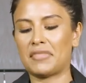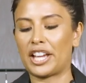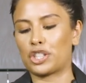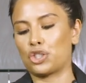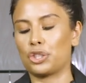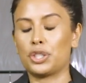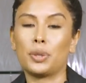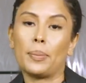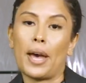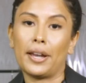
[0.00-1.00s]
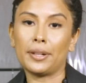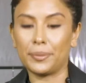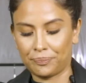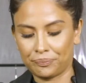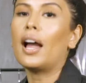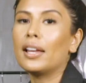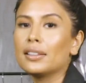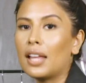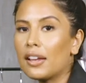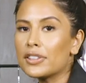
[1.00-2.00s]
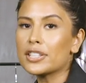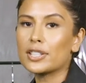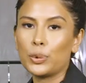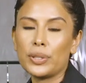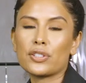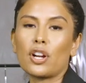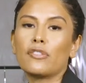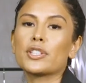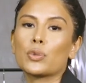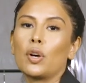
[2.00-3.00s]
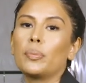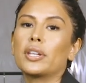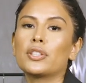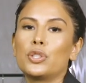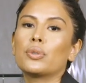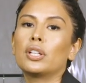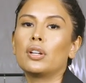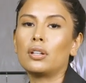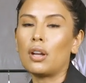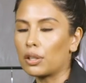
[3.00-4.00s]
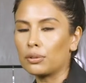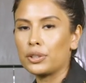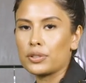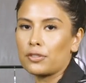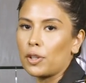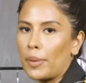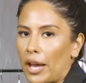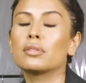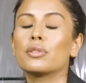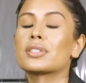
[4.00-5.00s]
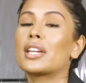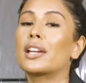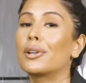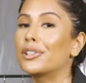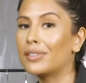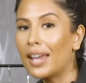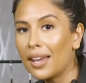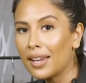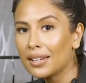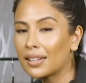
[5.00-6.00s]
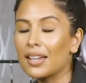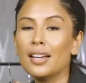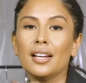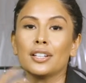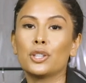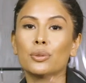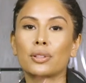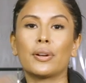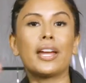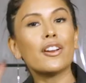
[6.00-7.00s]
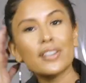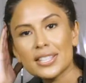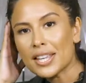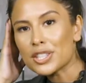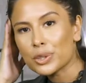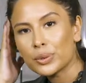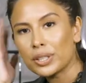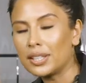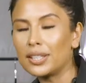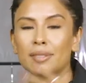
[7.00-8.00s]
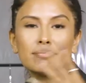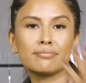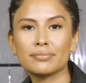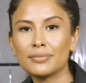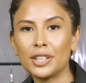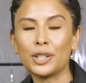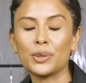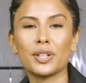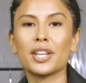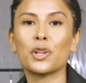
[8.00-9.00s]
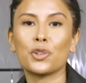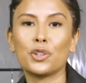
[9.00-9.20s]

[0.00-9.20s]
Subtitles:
extra to the bag. I love this Louis scarf as well because you can not only use it for a bag, you could tie it around your neck, cute little hair accessory, you know, you could get